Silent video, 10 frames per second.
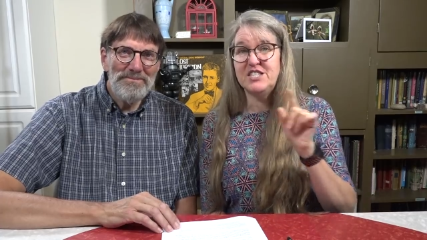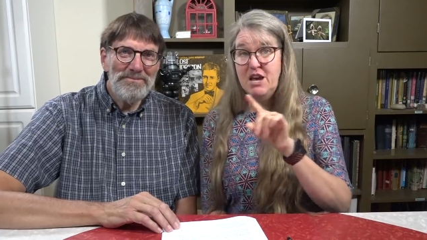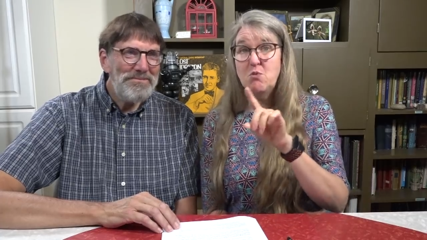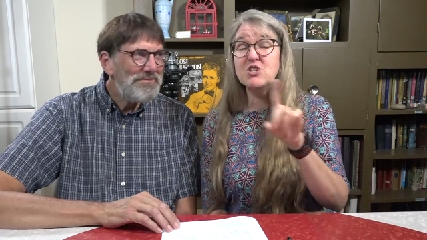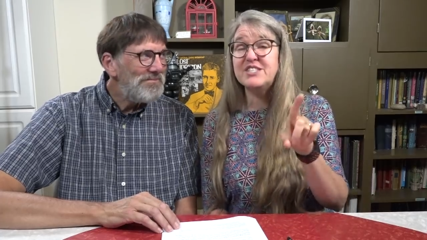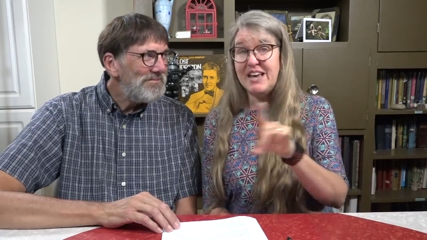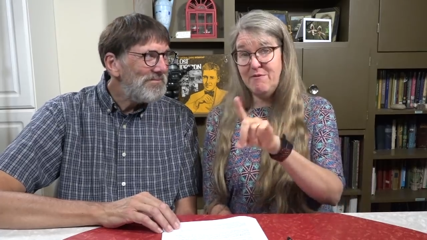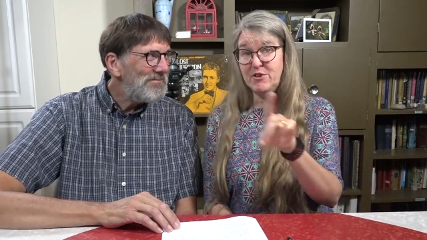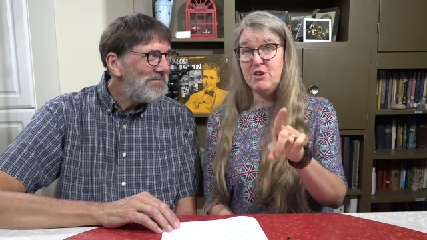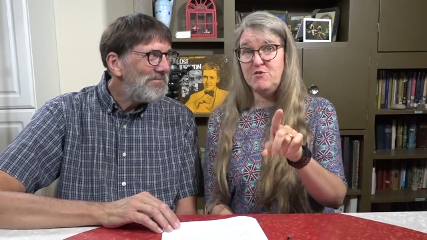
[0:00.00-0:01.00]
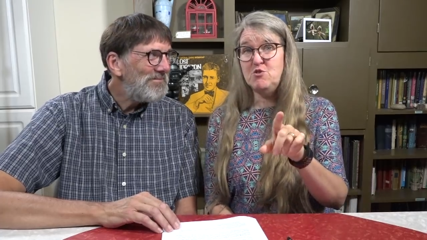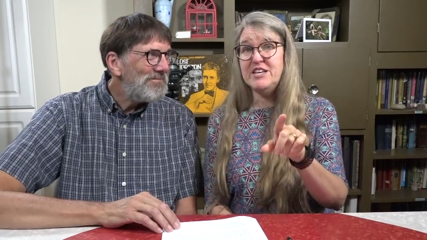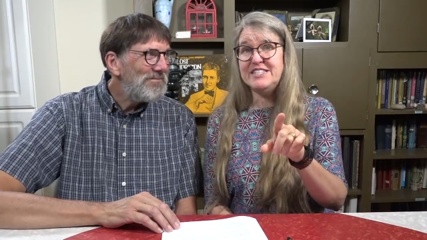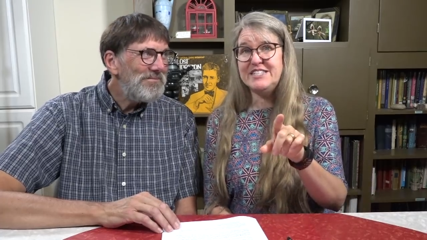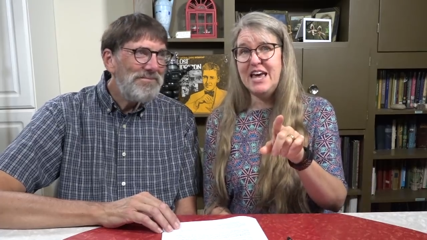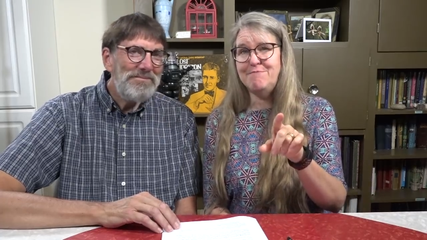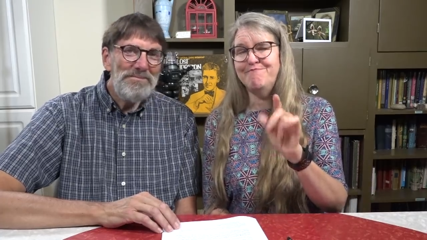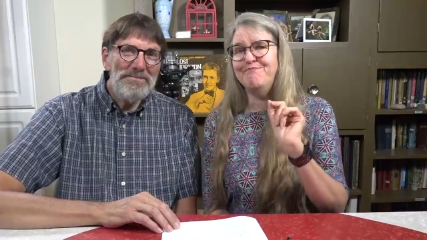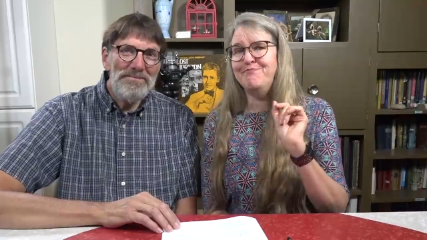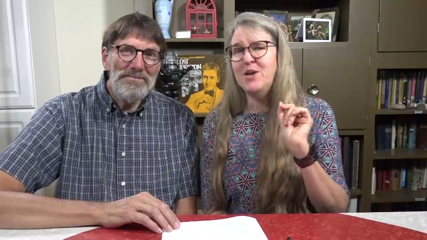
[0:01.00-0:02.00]
Speaker 1: There were several of you that said,
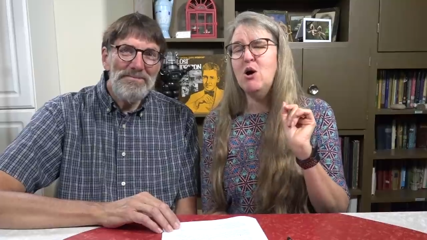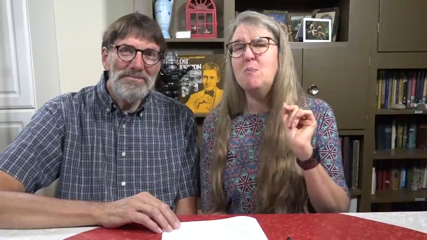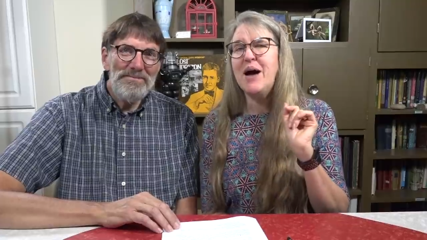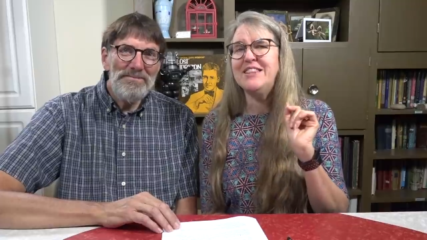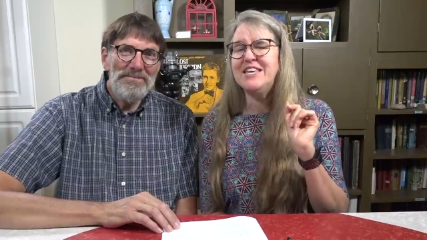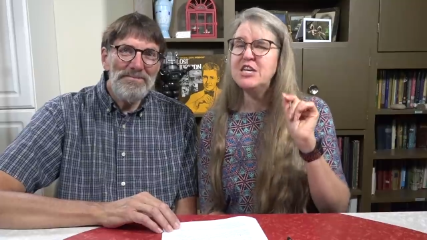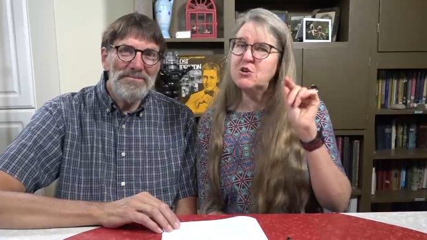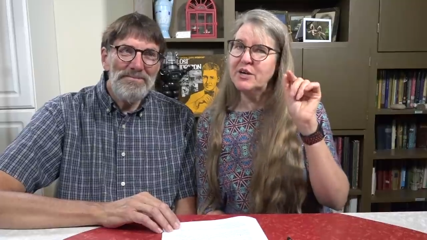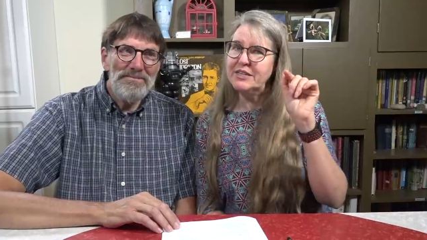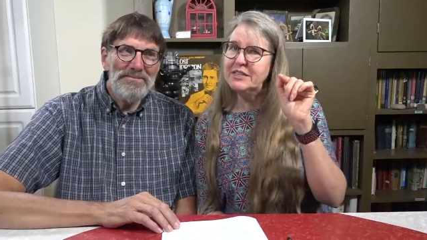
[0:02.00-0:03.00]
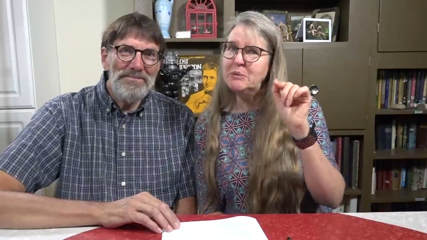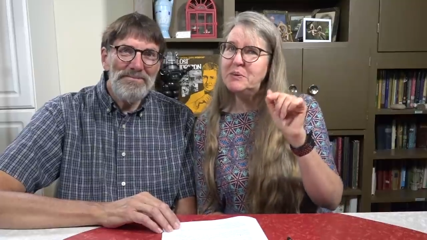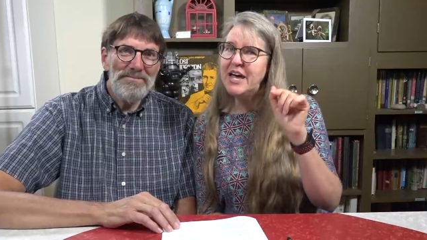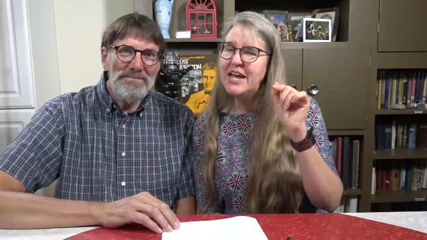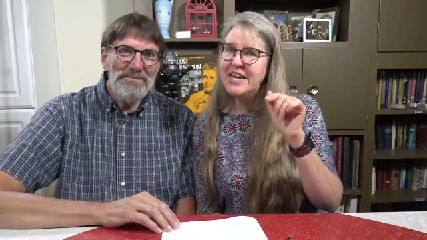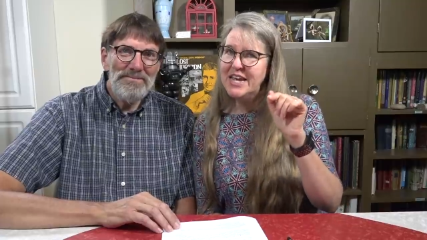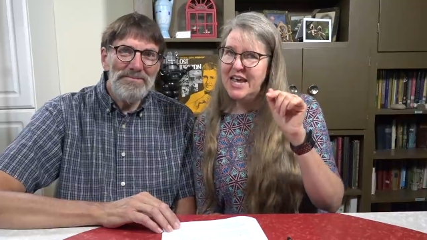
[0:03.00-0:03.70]
Hope, I think you're a little bit